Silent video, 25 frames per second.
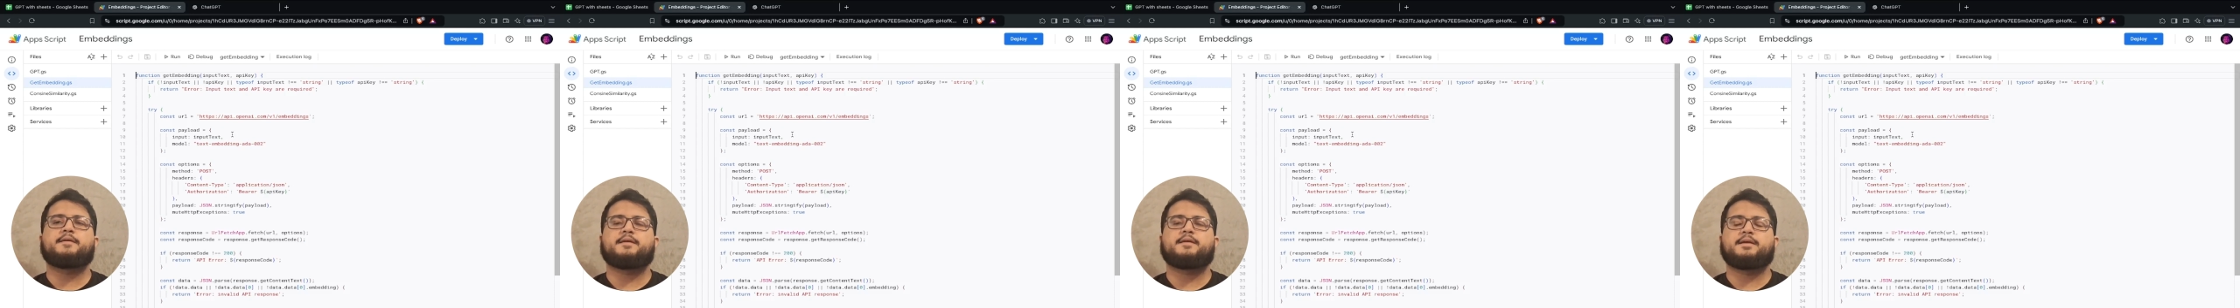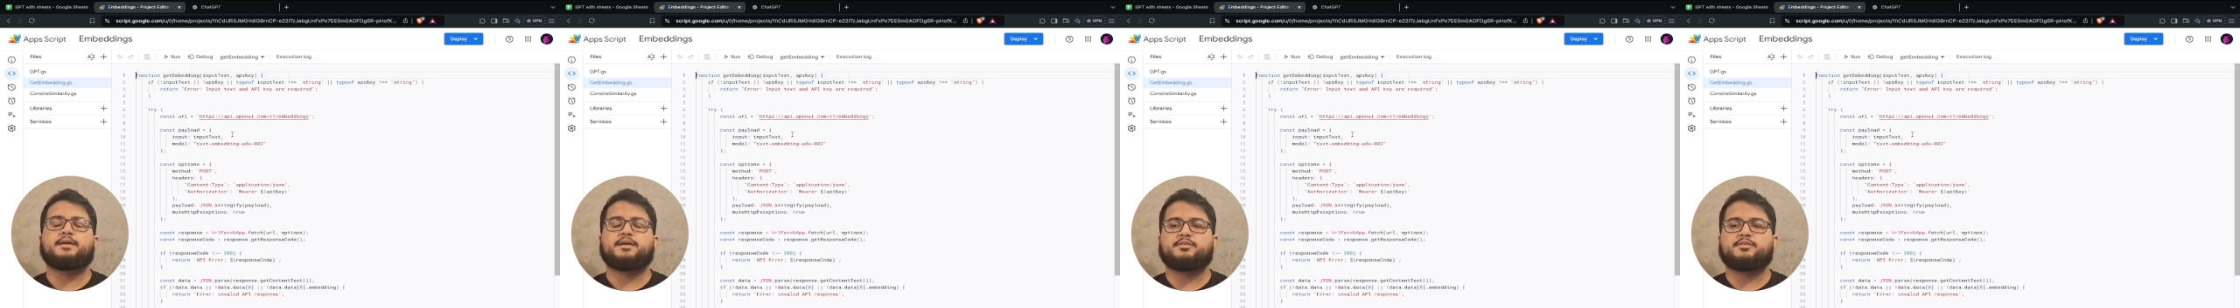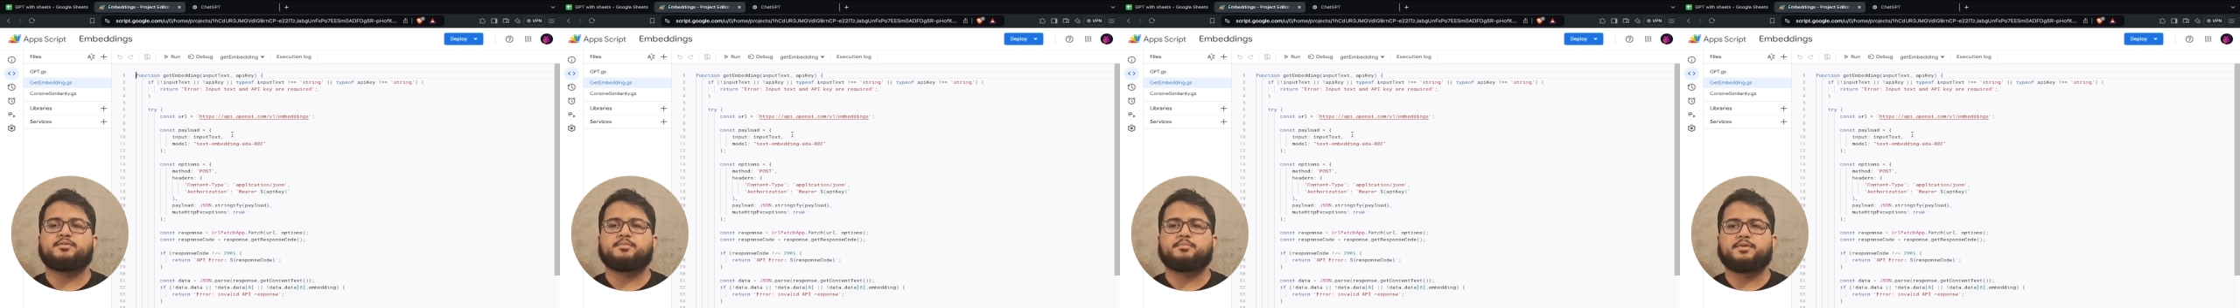
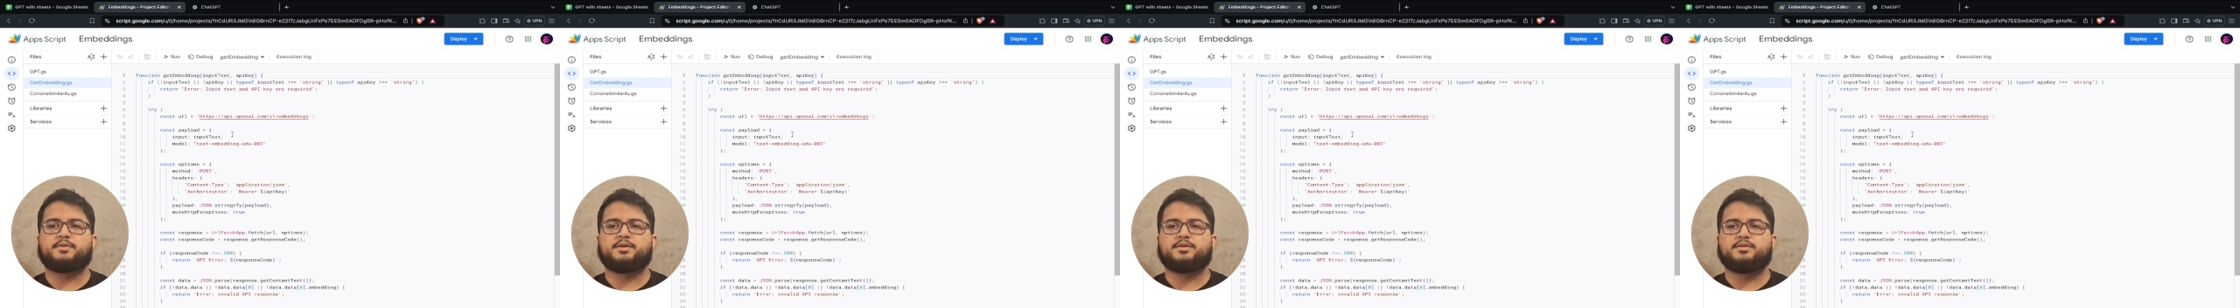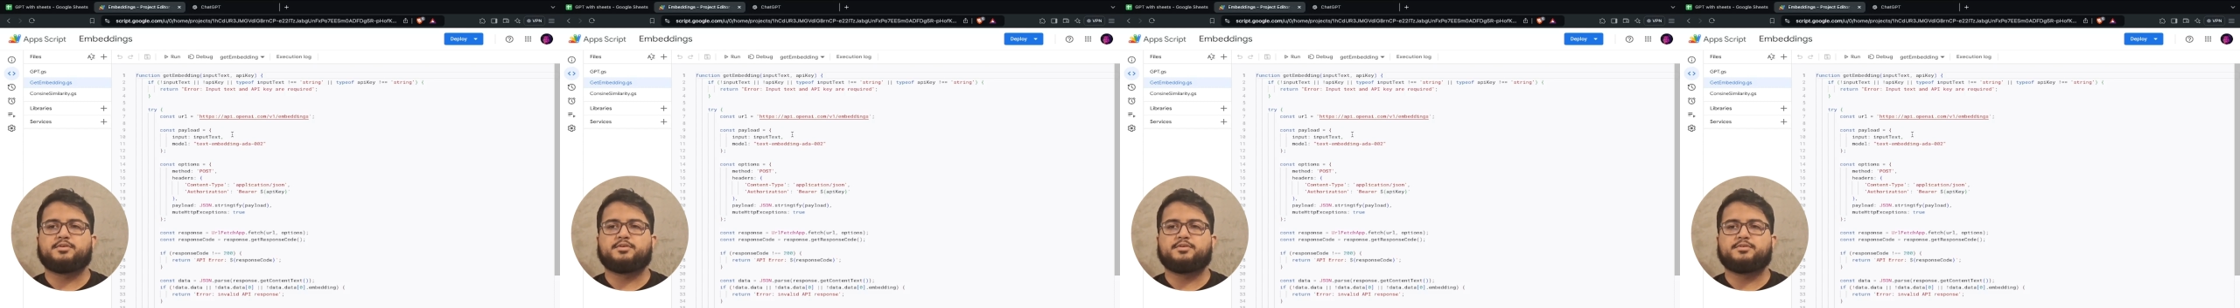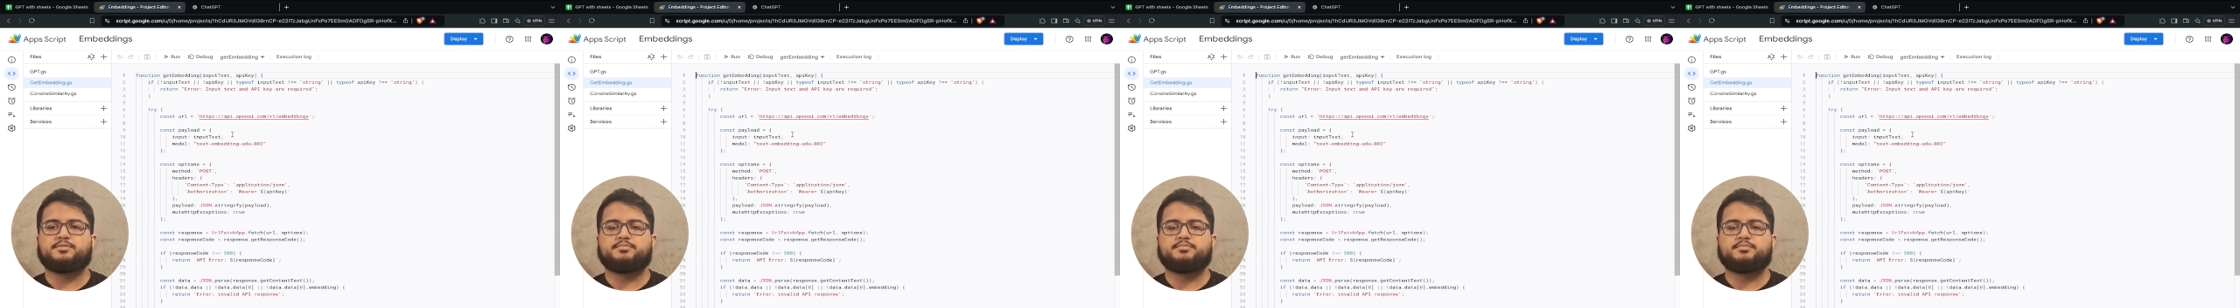in
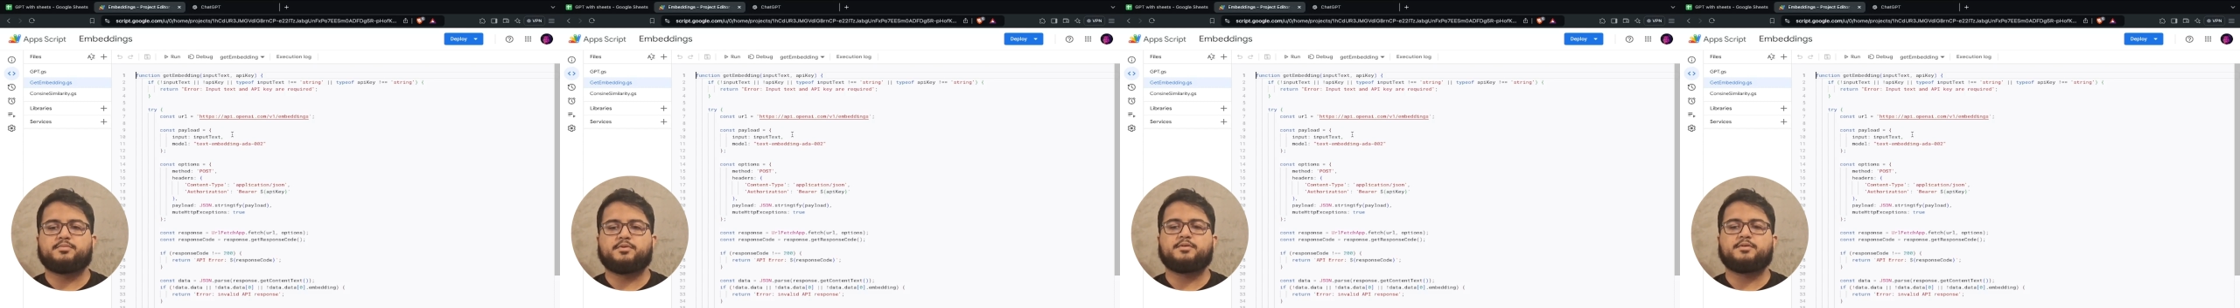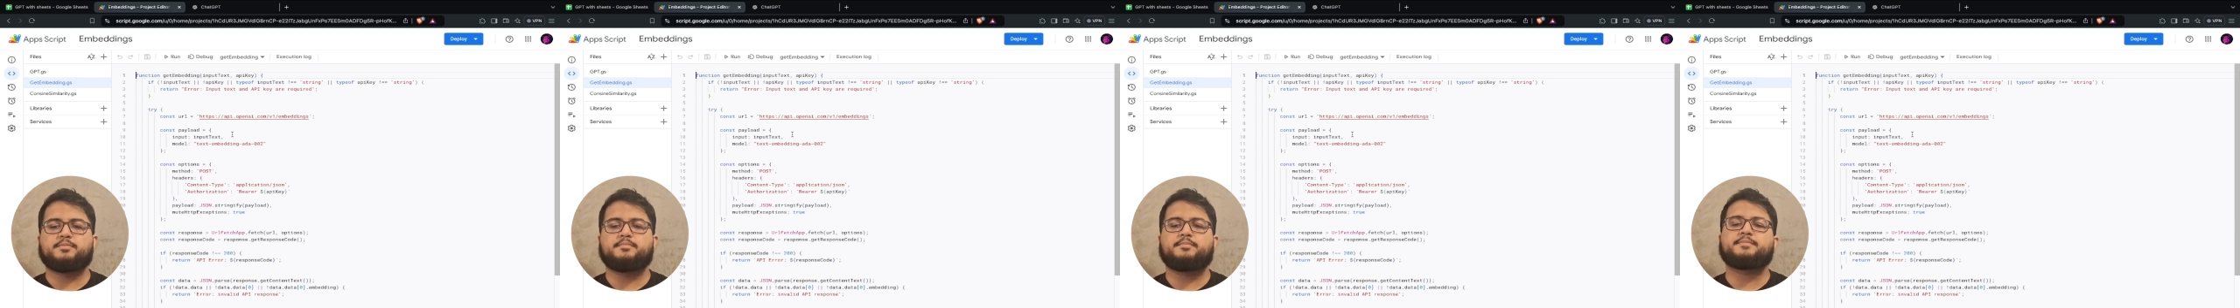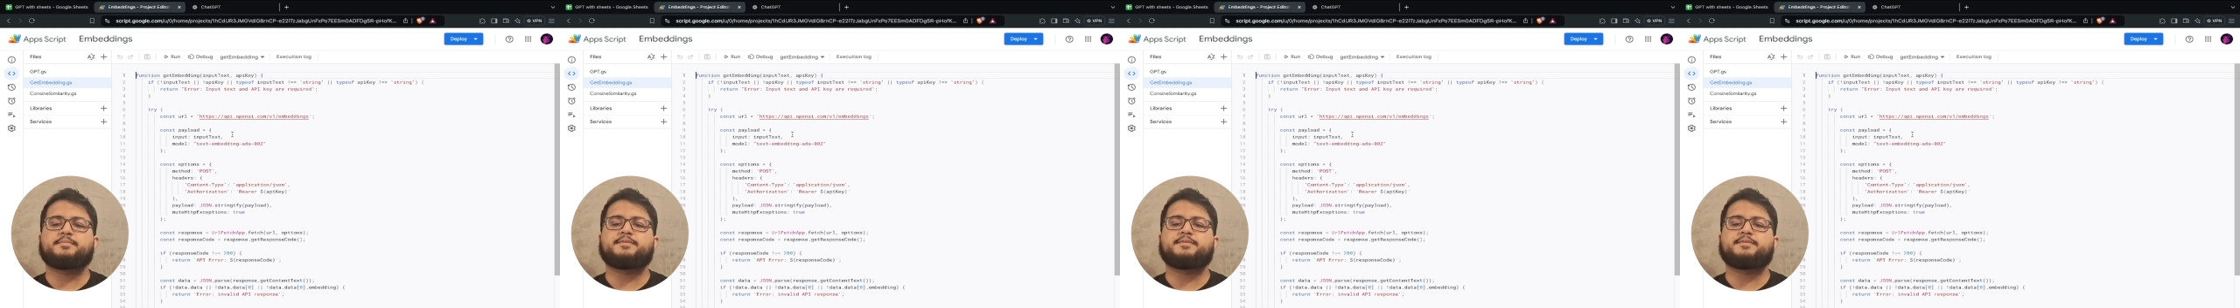numerical form.